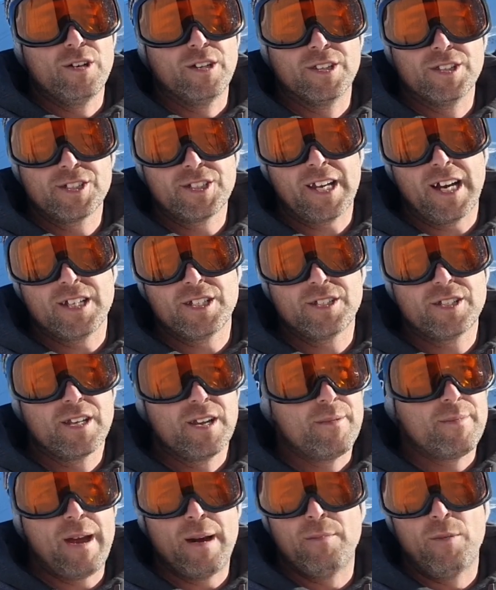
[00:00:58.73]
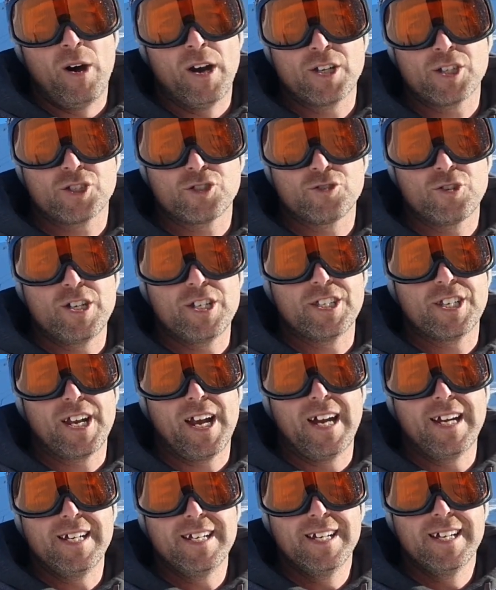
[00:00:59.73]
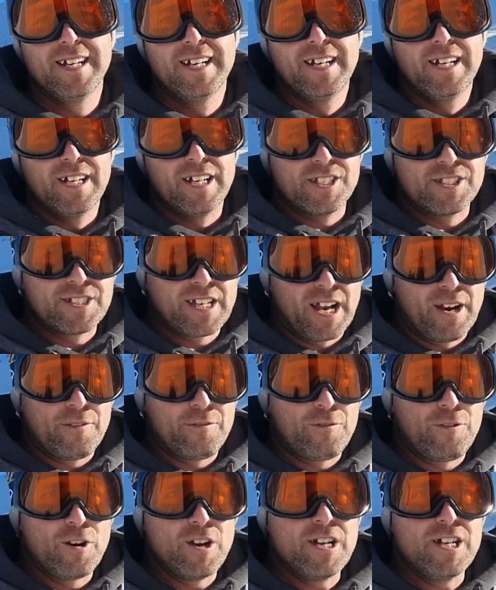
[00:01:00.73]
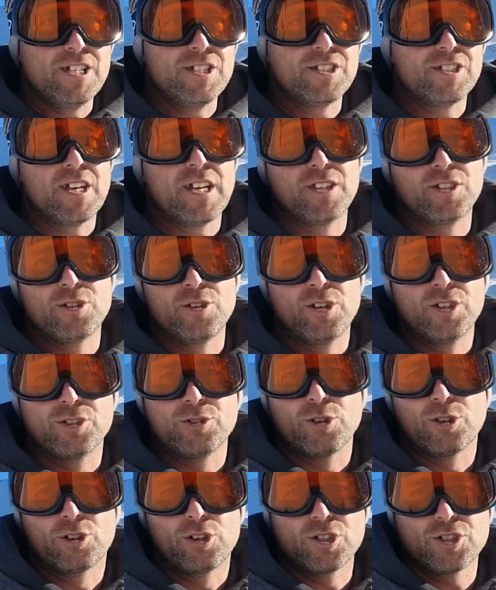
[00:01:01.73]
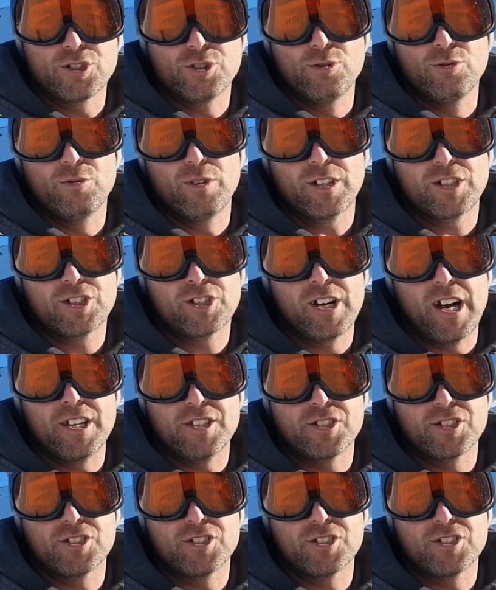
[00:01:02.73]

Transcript: in this case about minus three today, it's going to freeze and turn into a crystal which creates a